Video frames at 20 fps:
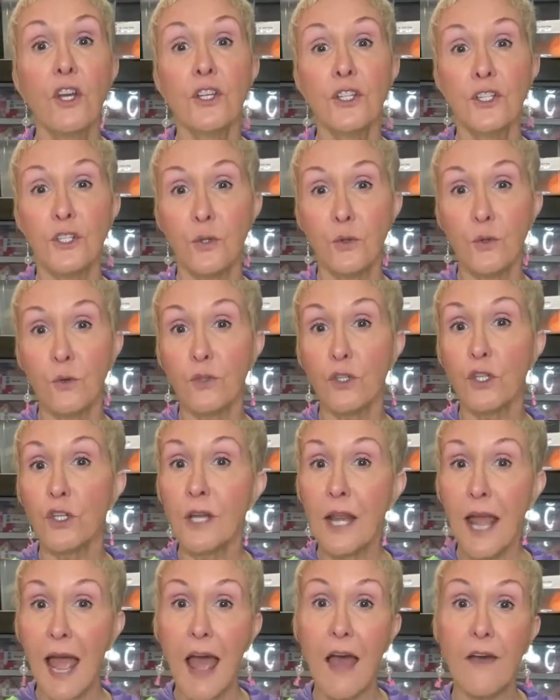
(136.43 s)
to
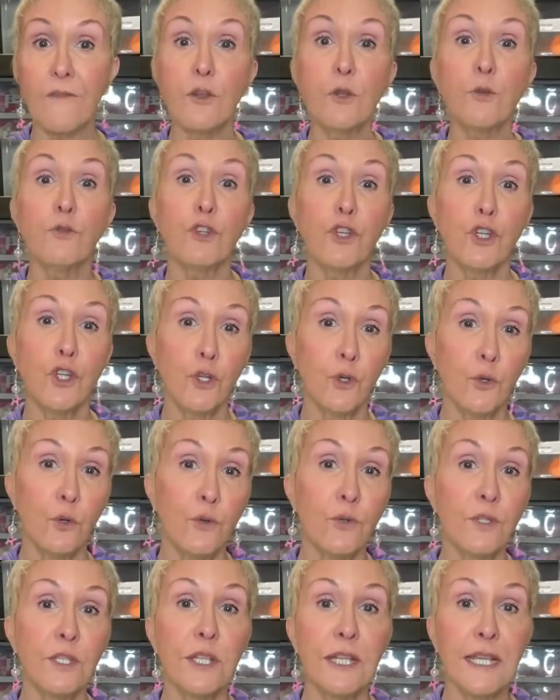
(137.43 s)
have you
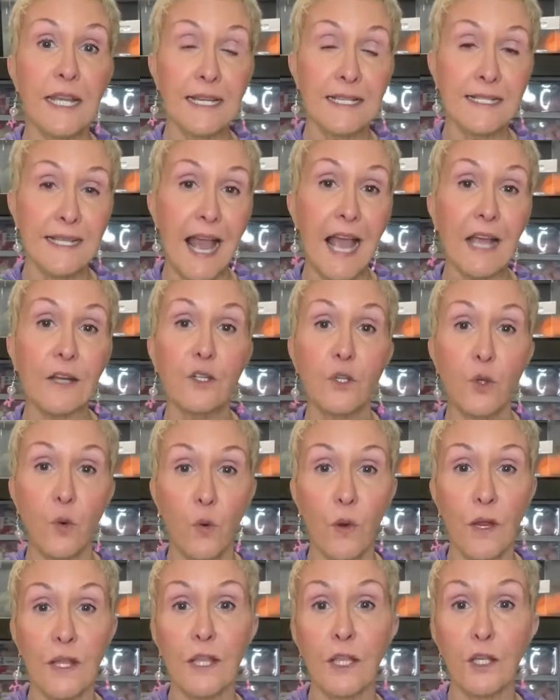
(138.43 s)
choose the exact
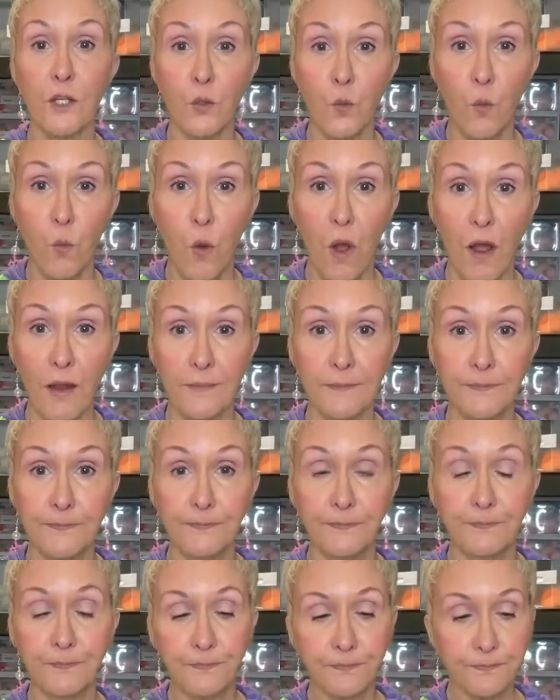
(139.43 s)
toy that you want.
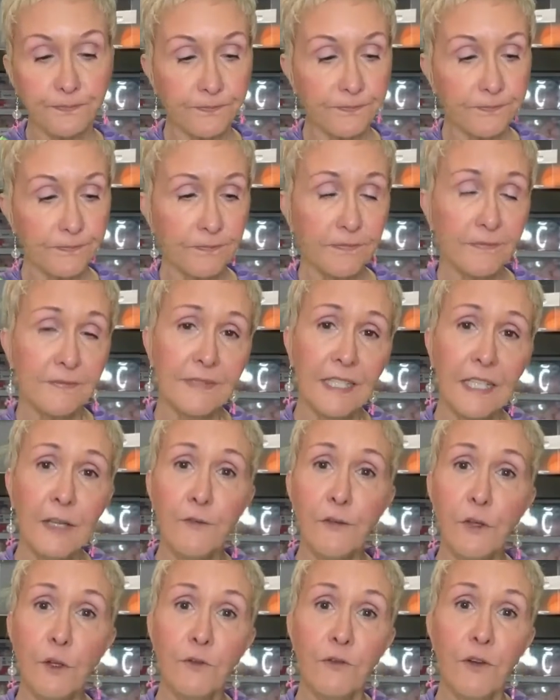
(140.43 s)

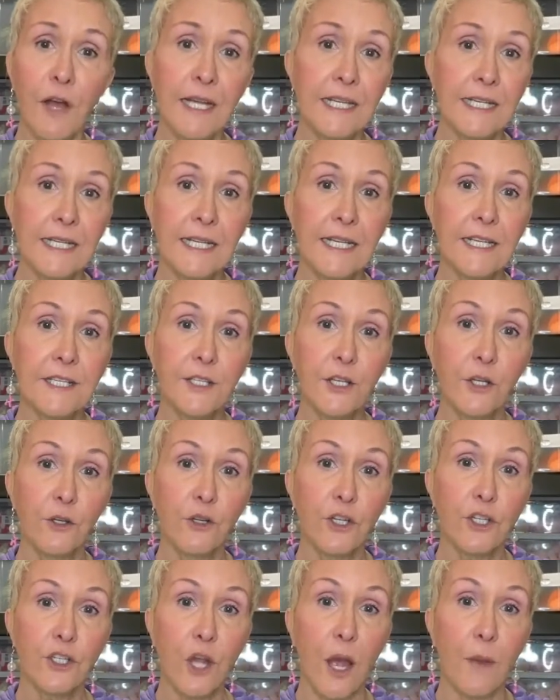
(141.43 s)
If you find it easier
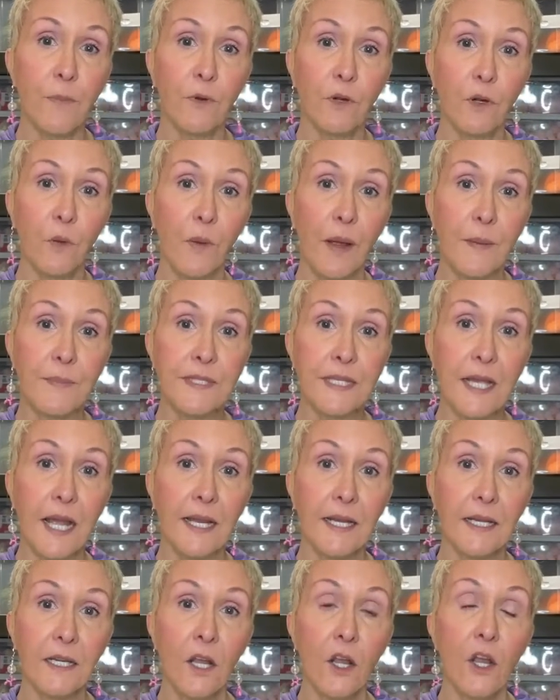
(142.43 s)
to shop on a
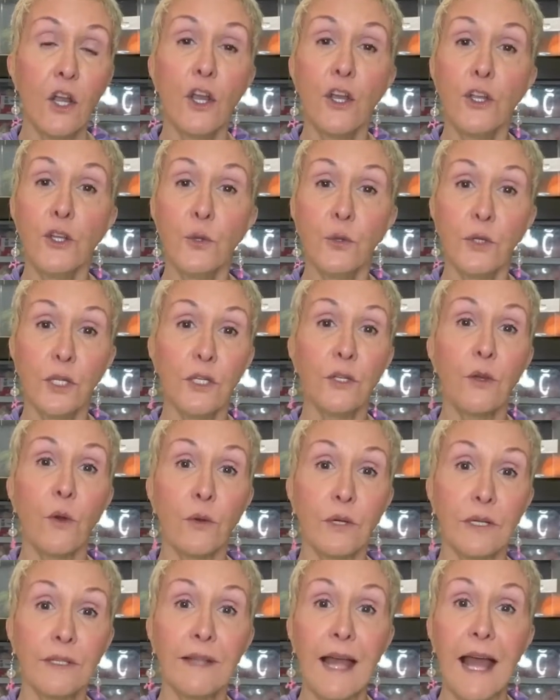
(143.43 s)
website, you can go
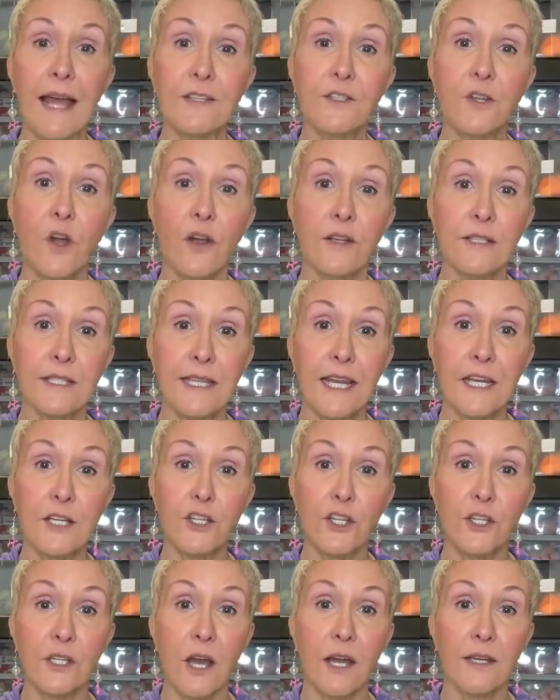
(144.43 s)
to
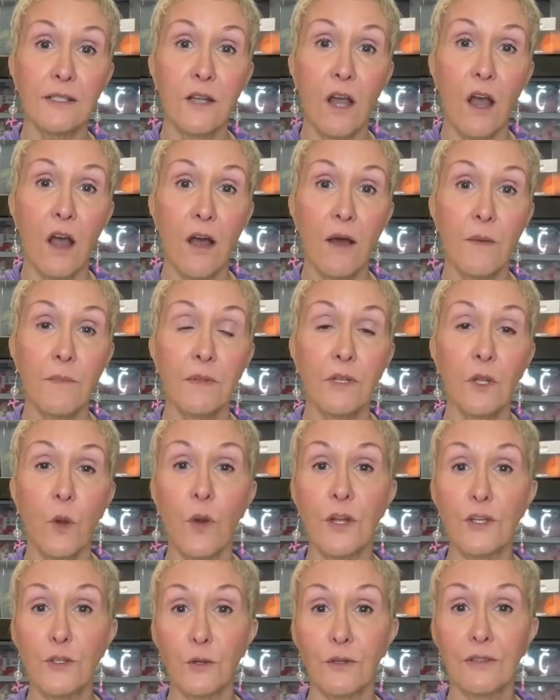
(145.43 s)
gladdogsnation.com,
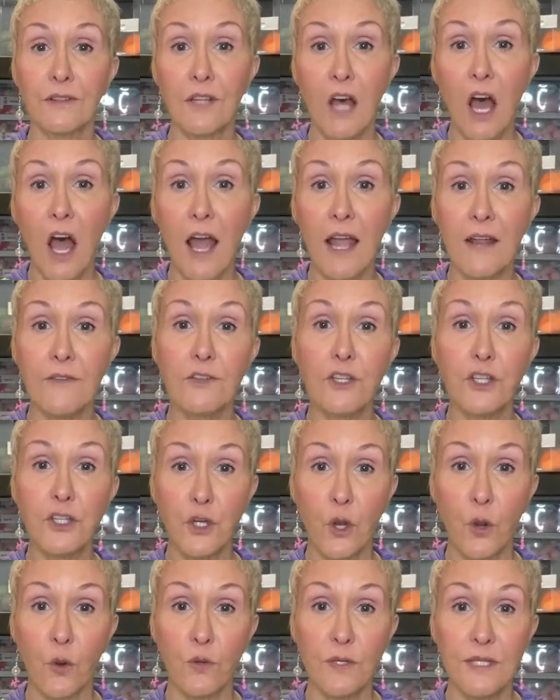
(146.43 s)
go under live
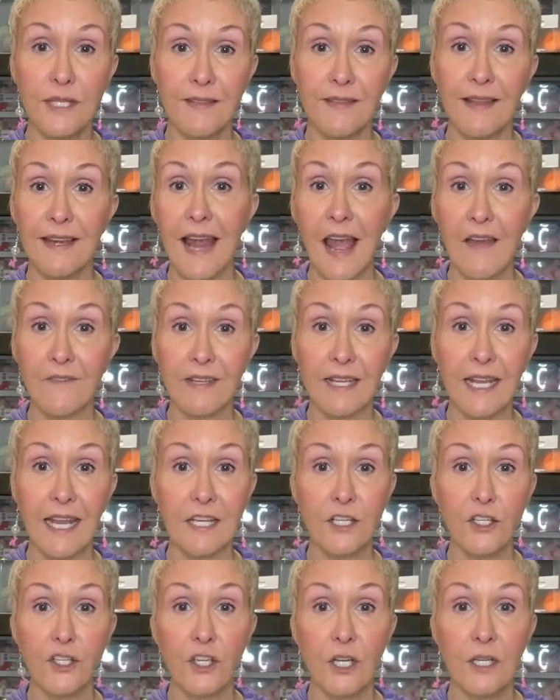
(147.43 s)
shows in the
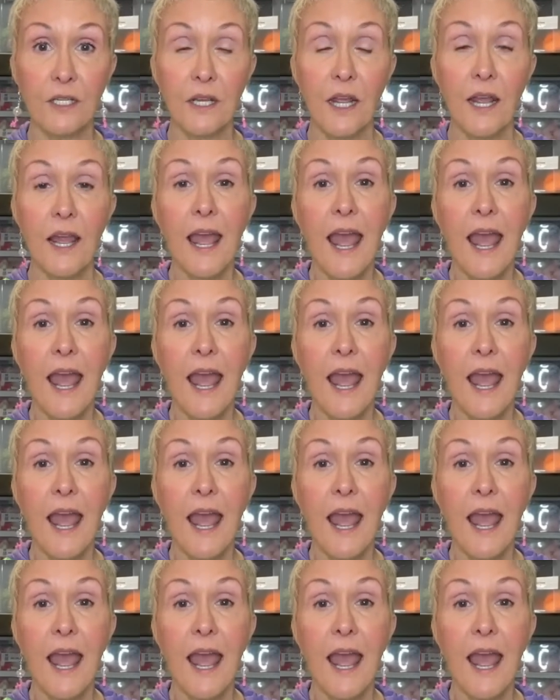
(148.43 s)
navigation,